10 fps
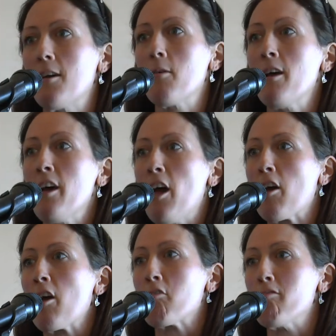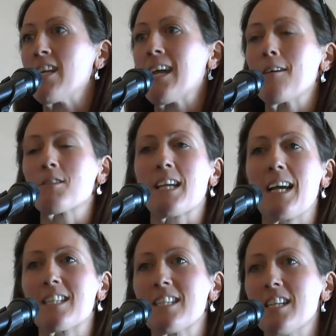no greenhouse
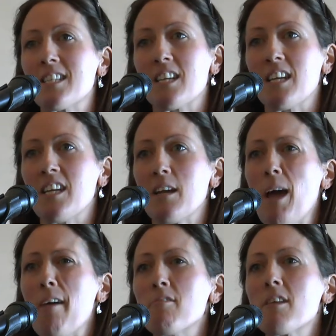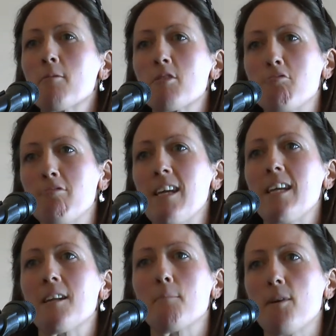gases, everything was
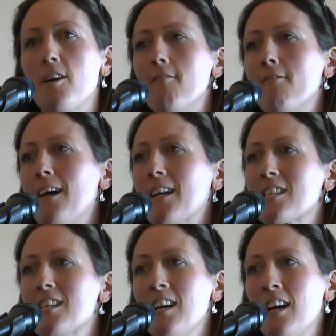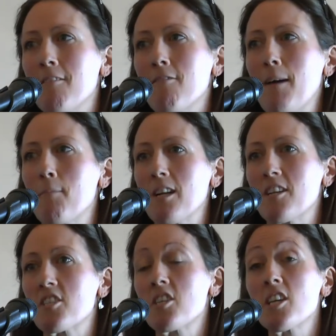green and perfect and
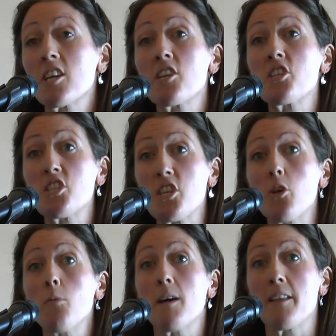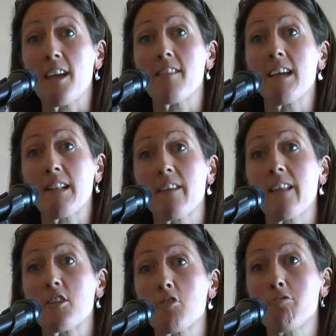fabulous. To the consumer, they think that
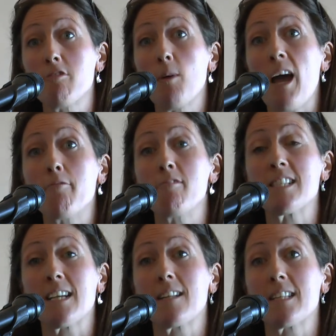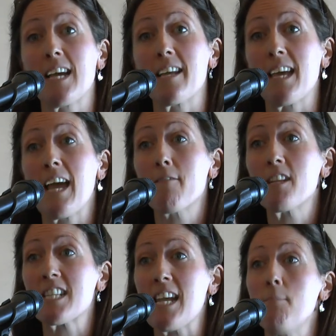that's true every single day. They have
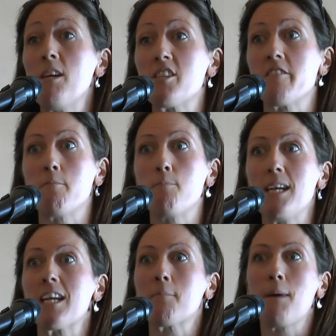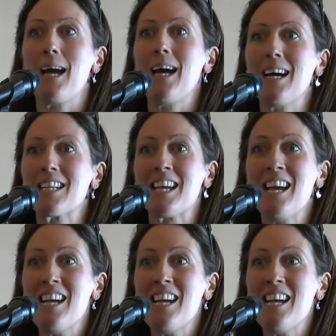this image of big, bad,